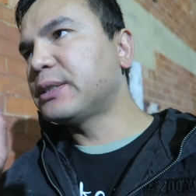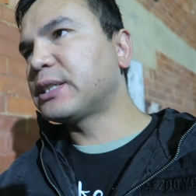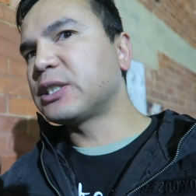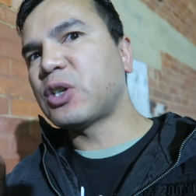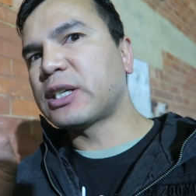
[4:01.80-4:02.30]

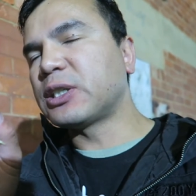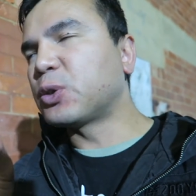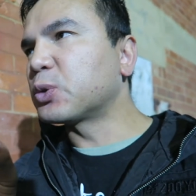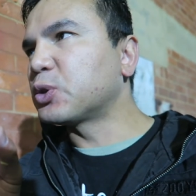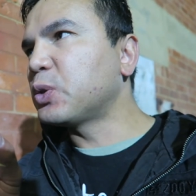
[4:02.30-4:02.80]
Chicken's
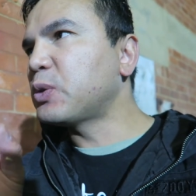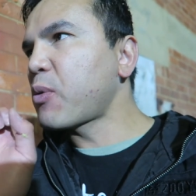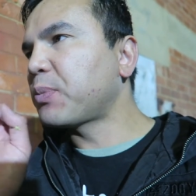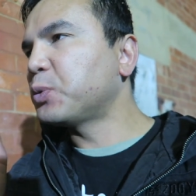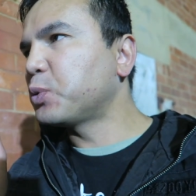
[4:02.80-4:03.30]
nicely cooked too,
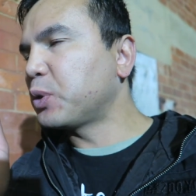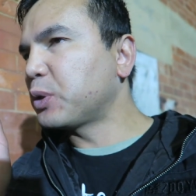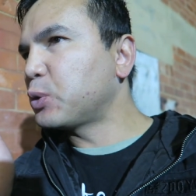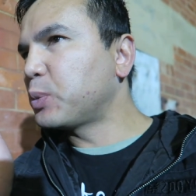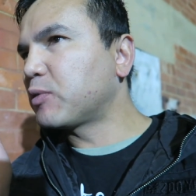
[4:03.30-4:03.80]
a
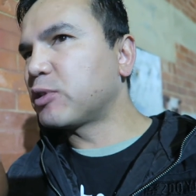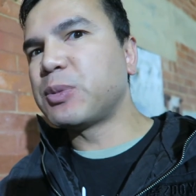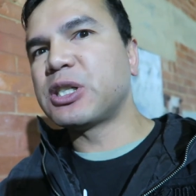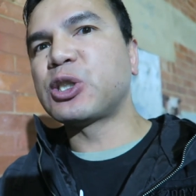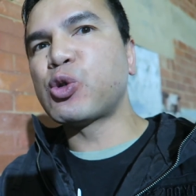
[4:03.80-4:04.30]
little bit
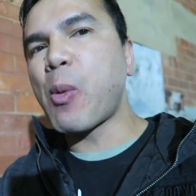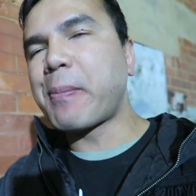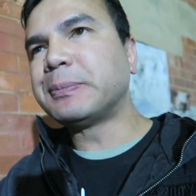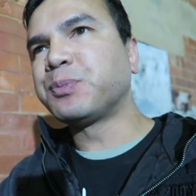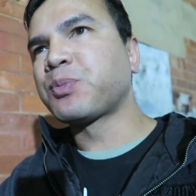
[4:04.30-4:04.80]
crispy Let's
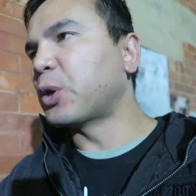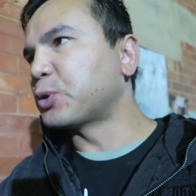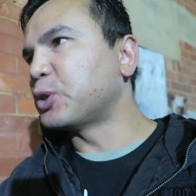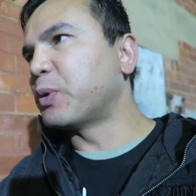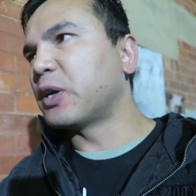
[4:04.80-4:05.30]
talk.
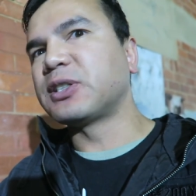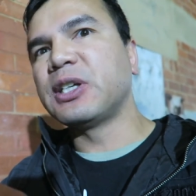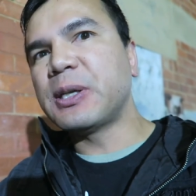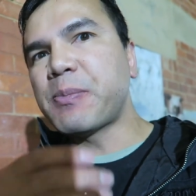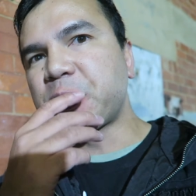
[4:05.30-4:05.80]
Not too
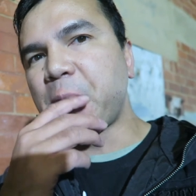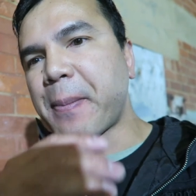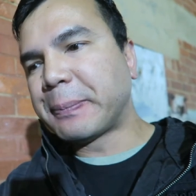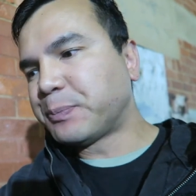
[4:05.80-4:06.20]
spicy either, so